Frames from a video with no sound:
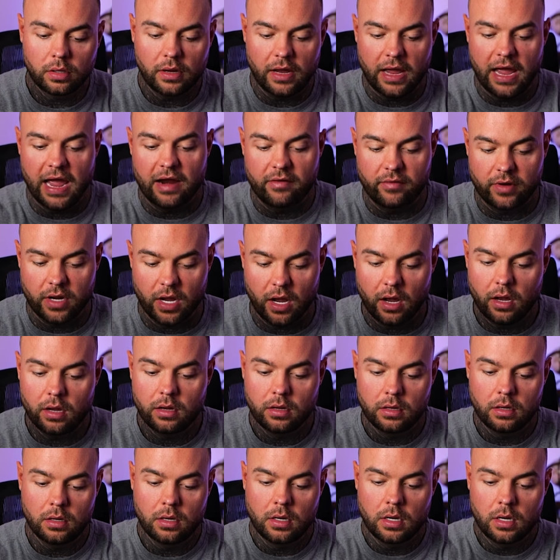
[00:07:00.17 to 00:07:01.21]
area,
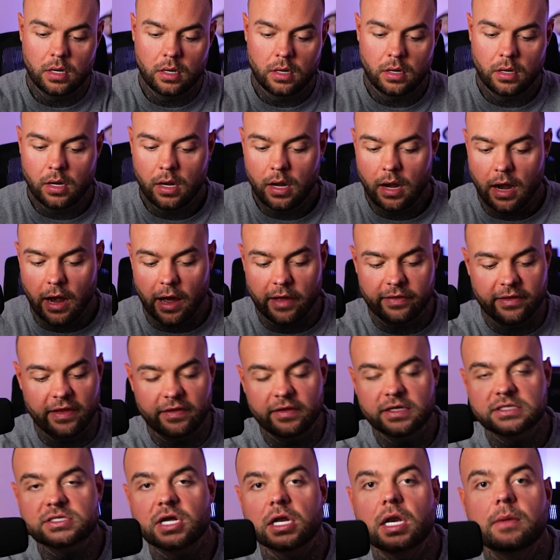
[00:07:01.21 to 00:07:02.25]
and then
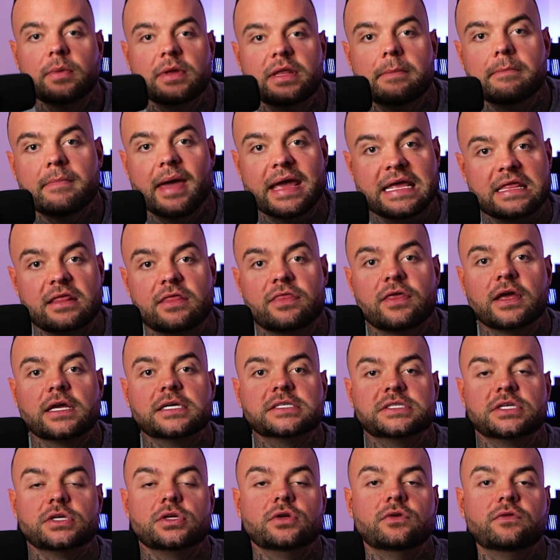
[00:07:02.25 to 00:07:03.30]
there's going to be the main
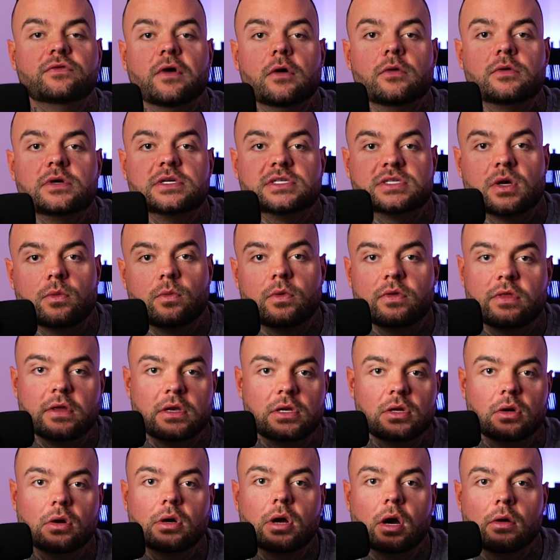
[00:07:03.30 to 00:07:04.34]
things that you focus on within
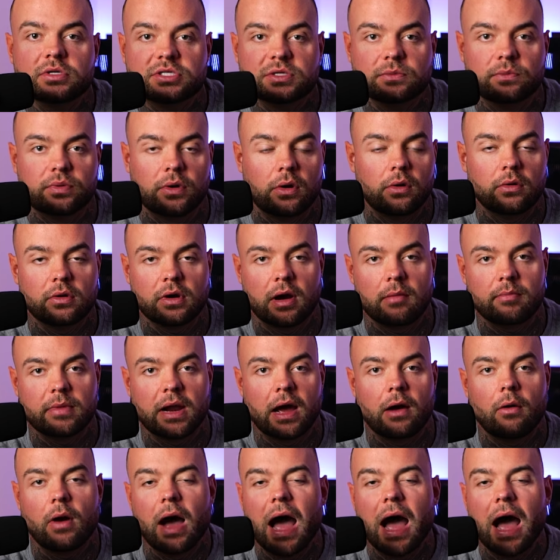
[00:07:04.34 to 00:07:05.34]
your coaching program. Now,